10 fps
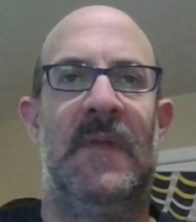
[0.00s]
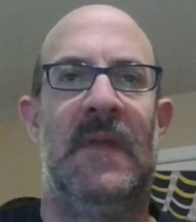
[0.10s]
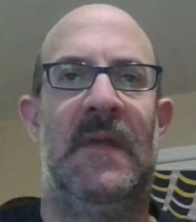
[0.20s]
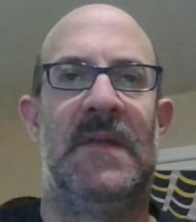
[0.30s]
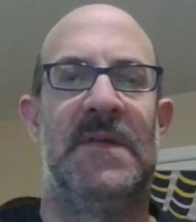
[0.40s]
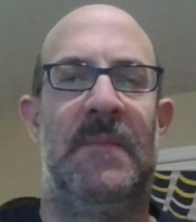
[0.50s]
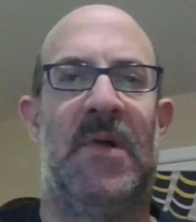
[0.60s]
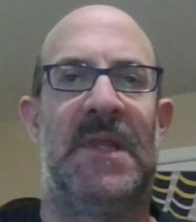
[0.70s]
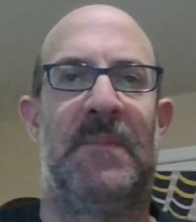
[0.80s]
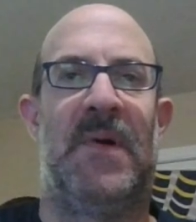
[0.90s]
So he
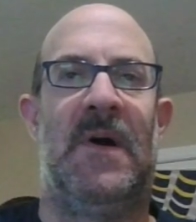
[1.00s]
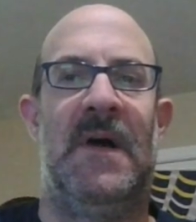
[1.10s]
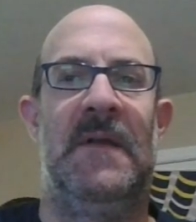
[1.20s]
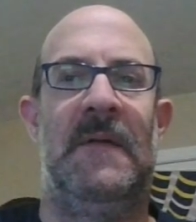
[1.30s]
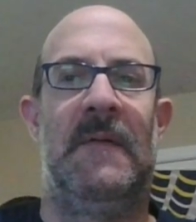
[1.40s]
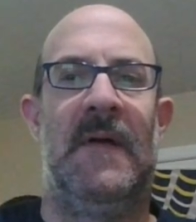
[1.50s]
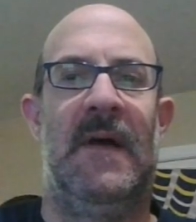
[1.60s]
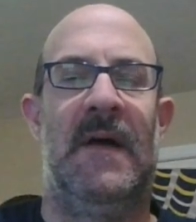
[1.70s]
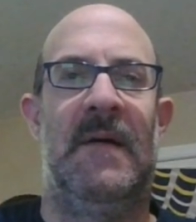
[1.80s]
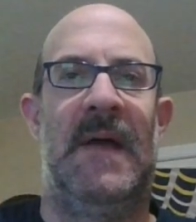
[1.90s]
brought the pawn
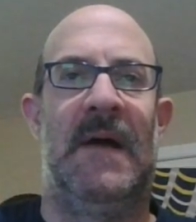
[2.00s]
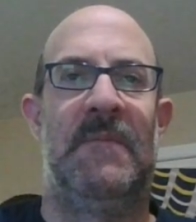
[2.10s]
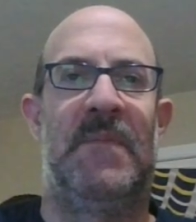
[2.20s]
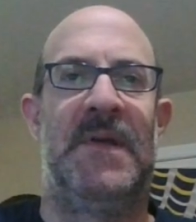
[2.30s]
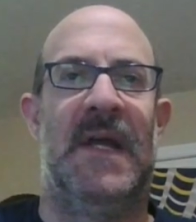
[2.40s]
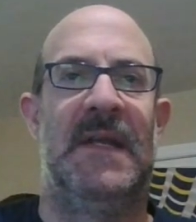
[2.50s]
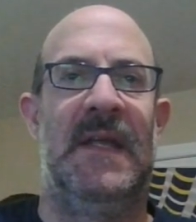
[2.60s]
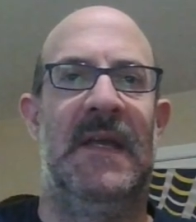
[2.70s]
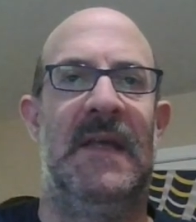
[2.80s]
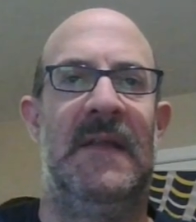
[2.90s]
out,
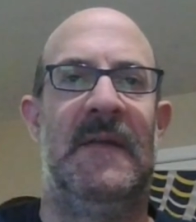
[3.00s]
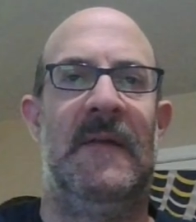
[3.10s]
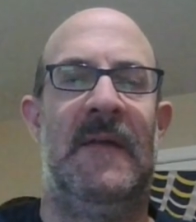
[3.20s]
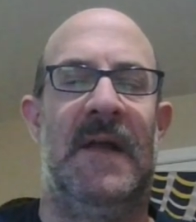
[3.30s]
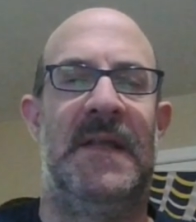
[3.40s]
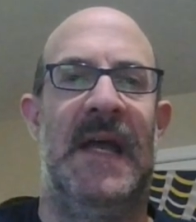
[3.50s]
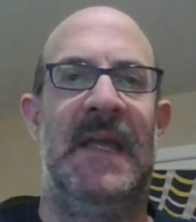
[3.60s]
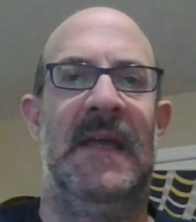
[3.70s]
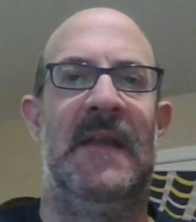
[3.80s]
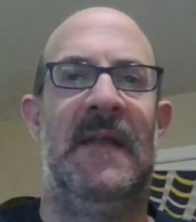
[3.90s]
protecting it,
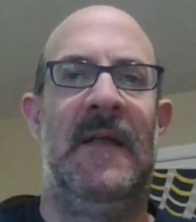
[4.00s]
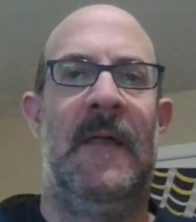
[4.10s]
attacking it.